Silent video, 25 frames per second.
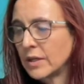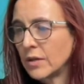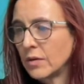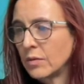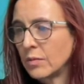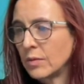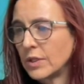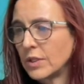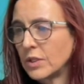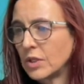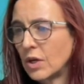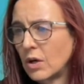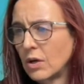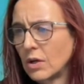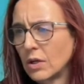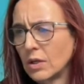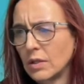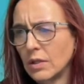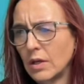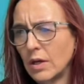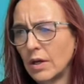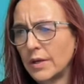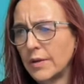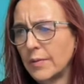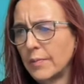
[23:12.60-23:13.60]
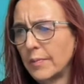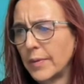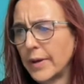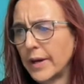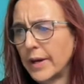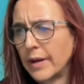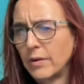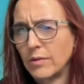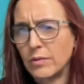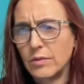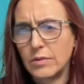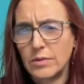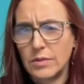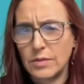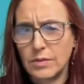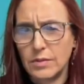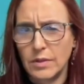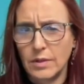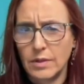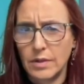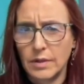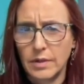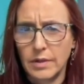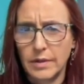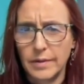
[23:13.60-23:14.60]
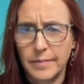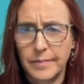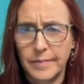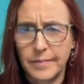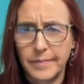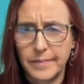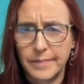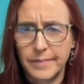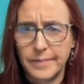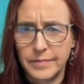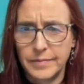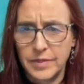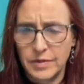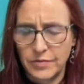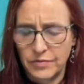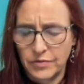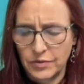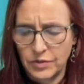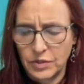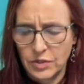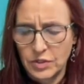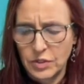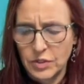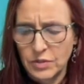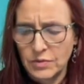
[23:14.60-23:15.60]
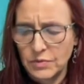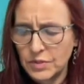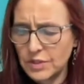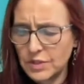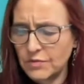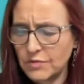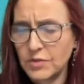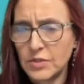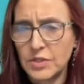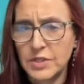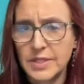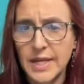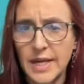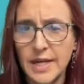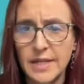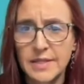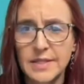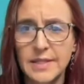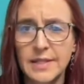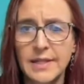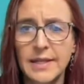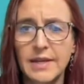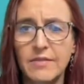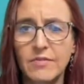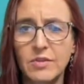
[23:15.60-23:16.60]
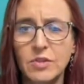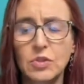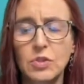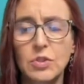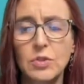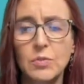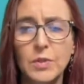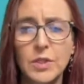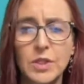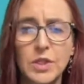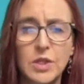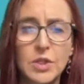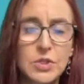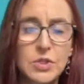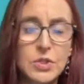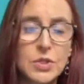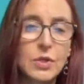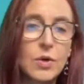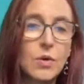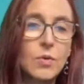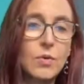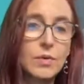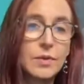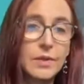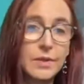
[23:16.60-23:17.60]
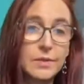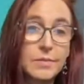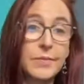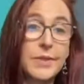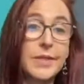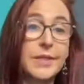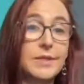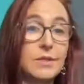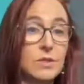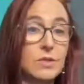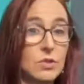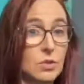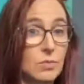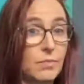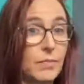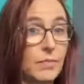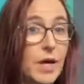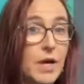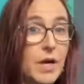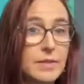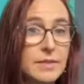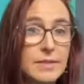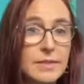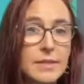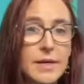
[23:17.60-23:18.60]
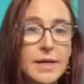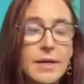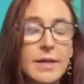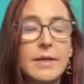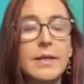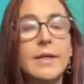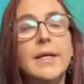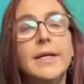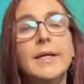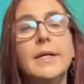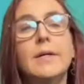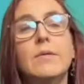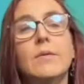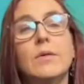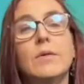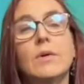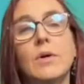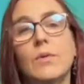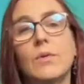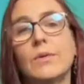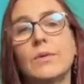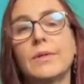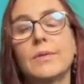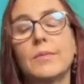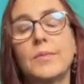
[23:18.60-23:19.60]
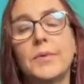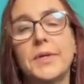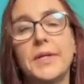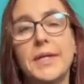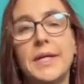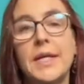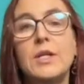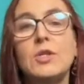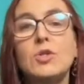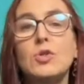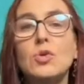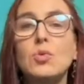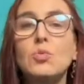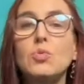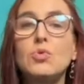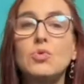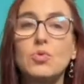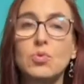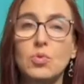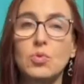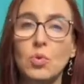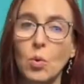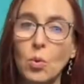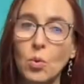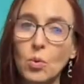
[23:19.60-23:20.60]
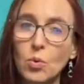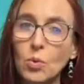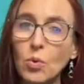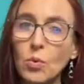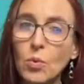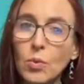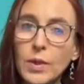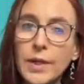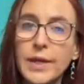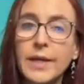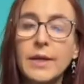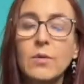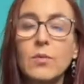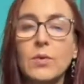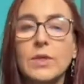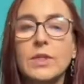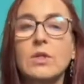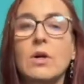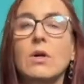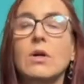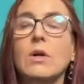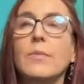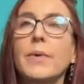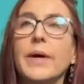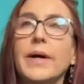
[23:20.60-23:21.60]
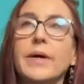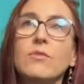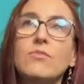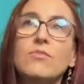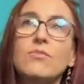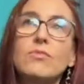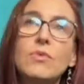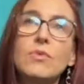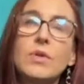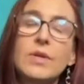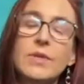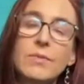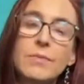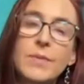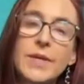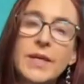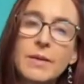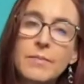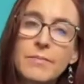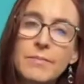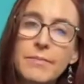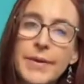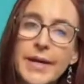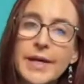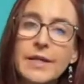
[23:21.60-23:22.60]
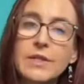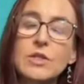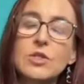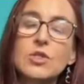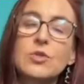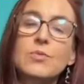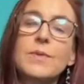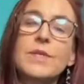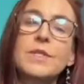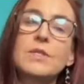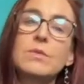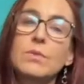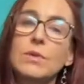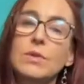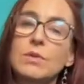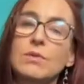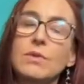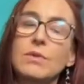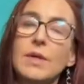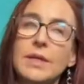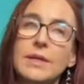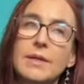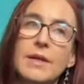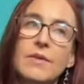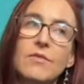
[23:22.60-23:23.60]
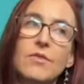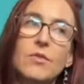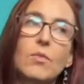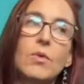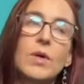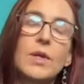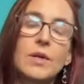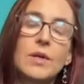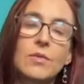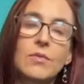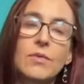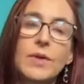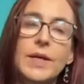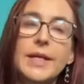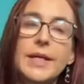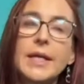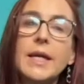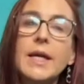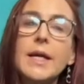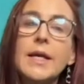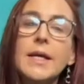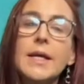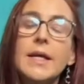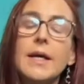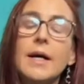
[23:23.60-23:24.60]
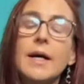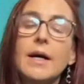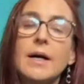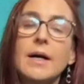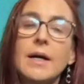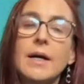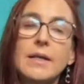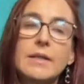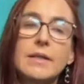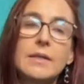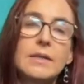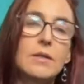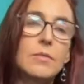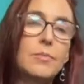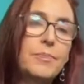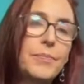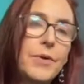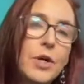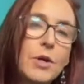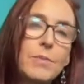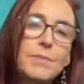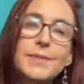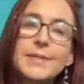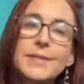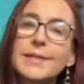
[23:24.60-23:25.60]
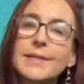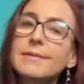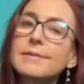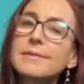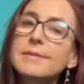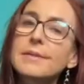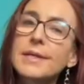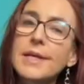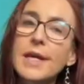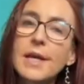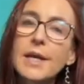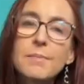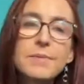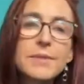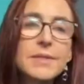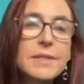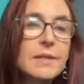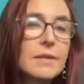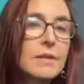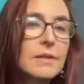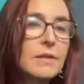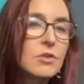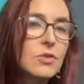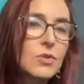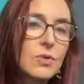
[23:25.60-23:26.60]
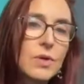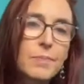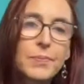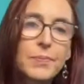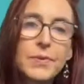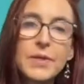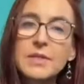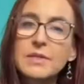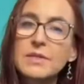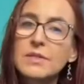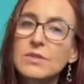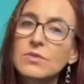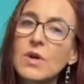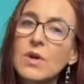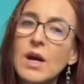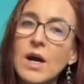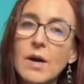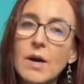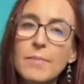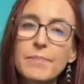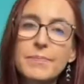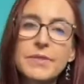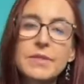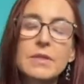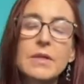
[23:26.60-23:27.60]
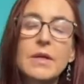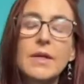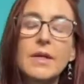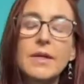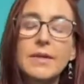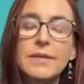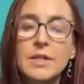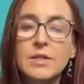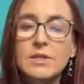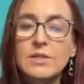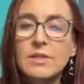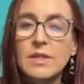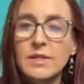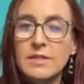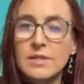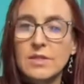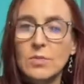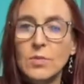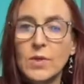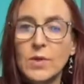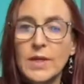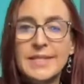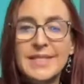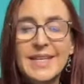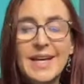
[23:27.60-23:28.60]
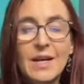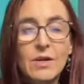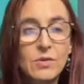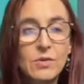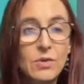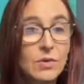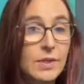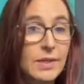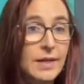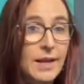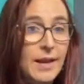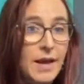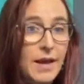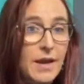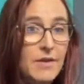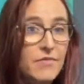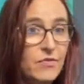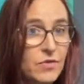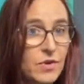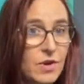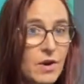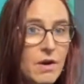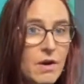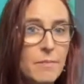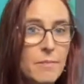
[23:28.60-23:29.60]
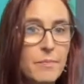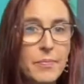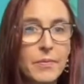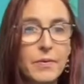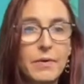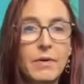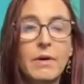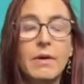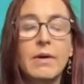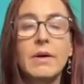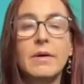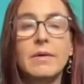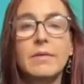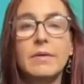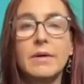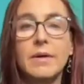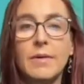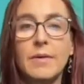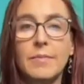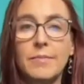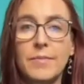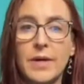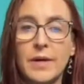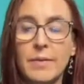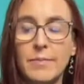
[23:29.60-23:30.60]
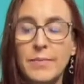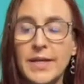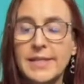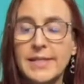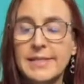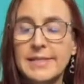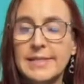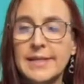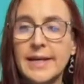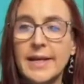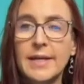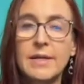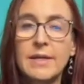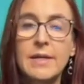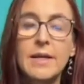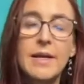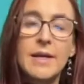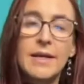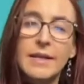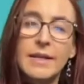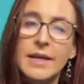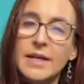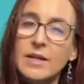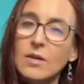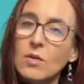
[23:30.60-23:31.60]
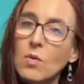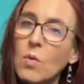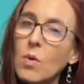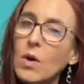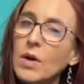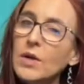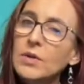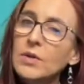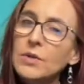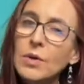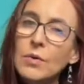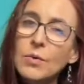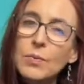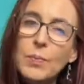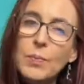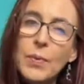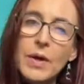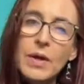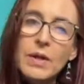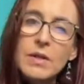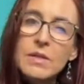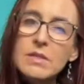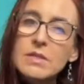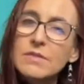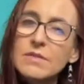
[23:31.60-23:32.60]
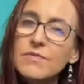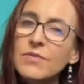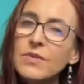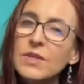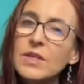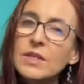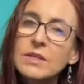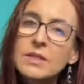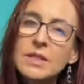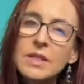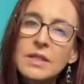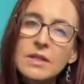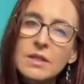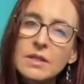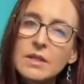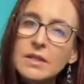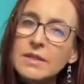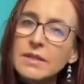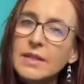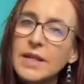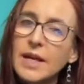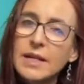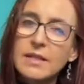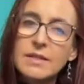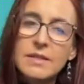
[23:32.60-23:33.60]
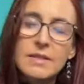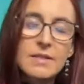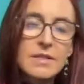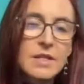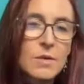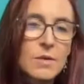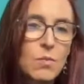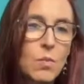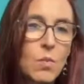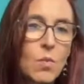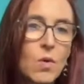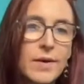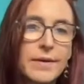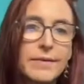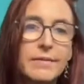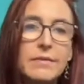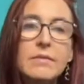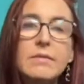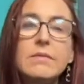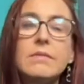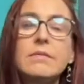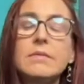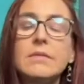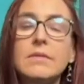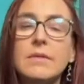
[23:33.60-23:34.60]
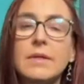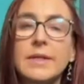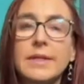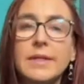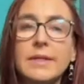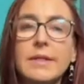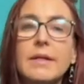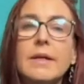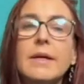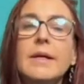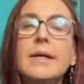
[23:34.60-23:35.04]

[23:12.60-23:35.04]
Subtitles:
we talk a lot about different tunes, different styles. In level 2, we'll also go a little bit into bossa. We'll go a little bit into soloing. We talk about rhythmic embellishments. We do that in level 1 already. Little burps, little skips, little triplets, drops. There's lots of ways how you can liven up a bass line. That quarter note pulse, feeling good. That's step 1, right?